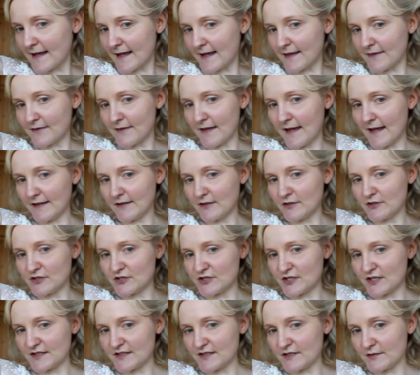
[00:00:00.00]
and then
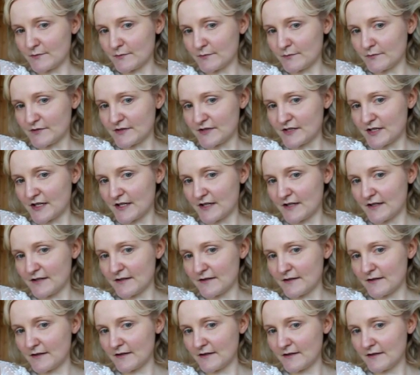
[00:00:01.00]
just
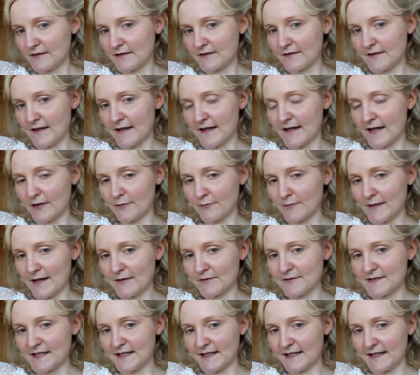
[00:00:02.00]
turn the hair
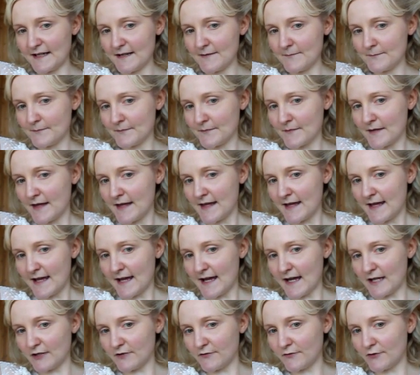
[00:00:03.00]
around here,
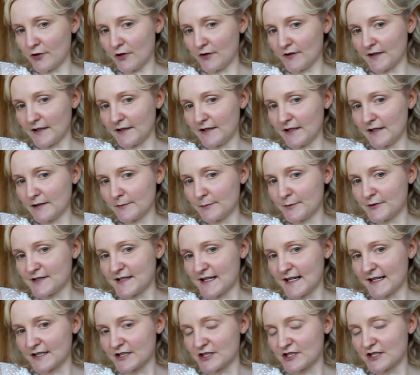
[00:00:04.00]
and you've got a little
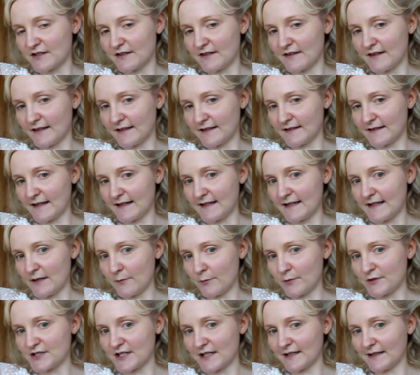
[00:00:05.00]
protection thing
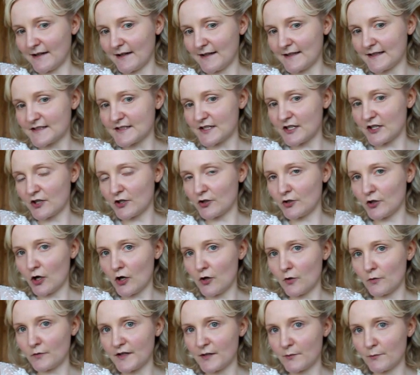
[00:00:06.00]
here, which I like, so you can
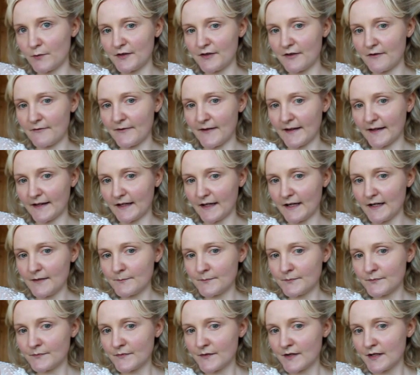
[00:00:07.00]
hold it with your finger,
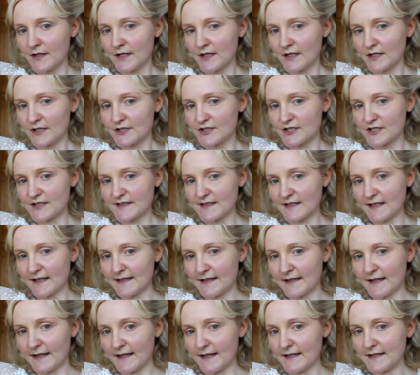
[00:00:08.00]
just
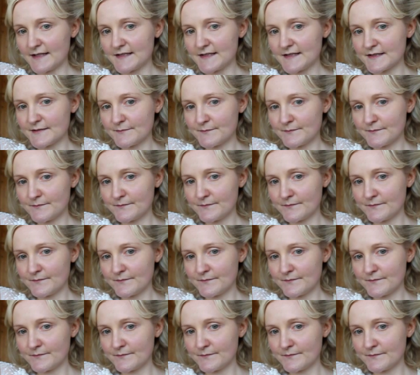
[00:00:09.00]
like this.